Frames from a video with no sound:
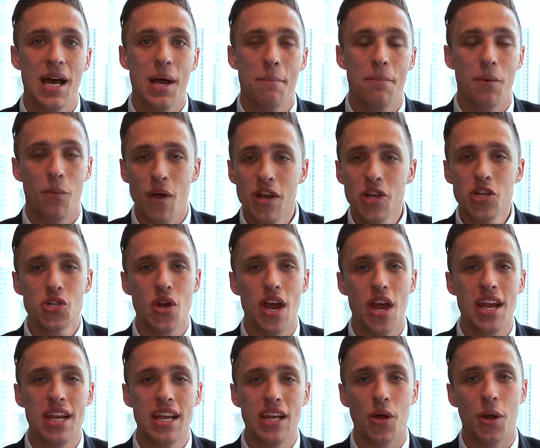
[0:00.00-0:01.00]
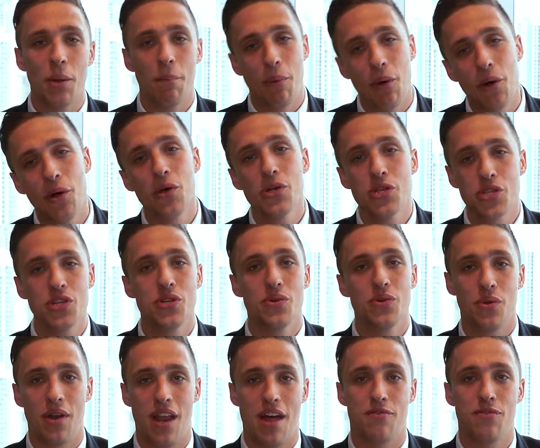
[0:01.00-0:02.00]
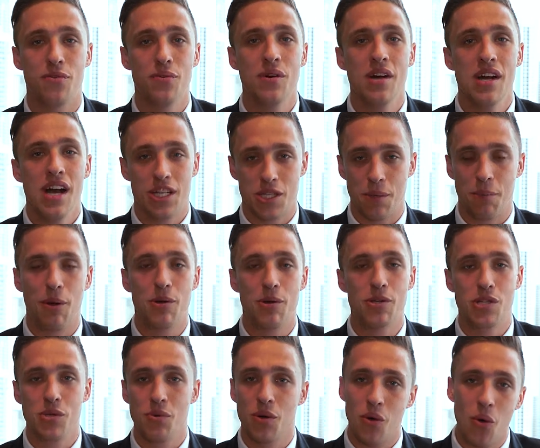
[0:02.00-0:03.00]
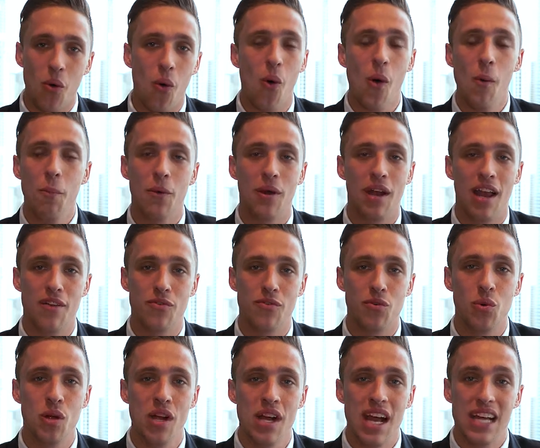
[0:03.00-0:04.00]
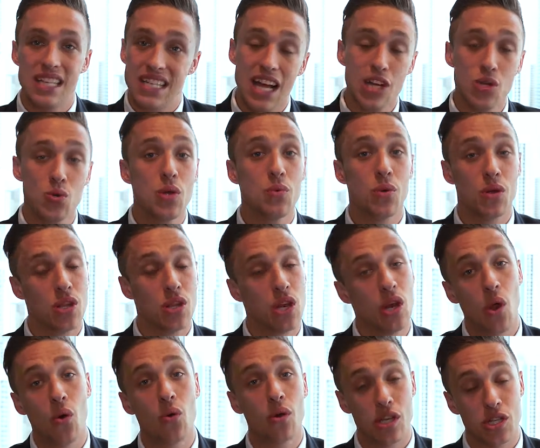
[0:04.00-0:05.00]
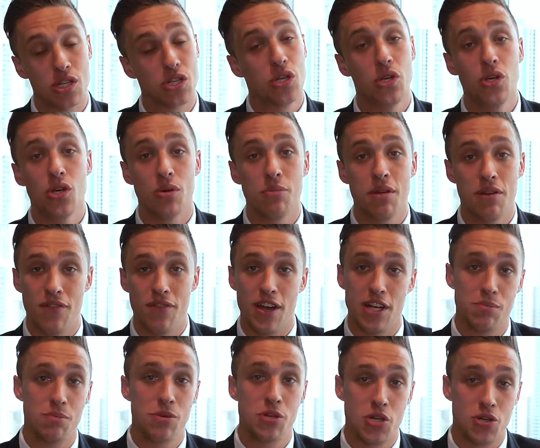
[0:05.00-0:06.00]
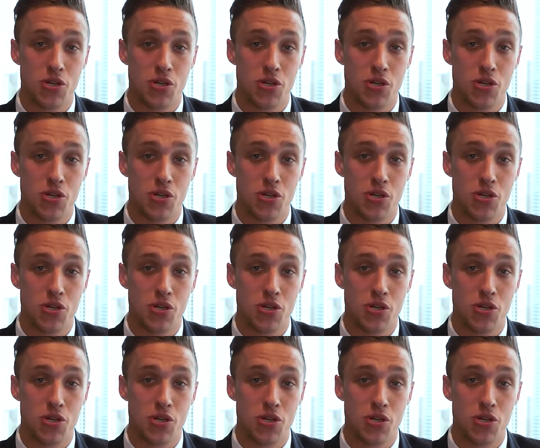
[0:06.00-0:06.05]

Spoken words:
But when trading on a personal level as opposed to a corporate level, it's actually one of the longest-term investment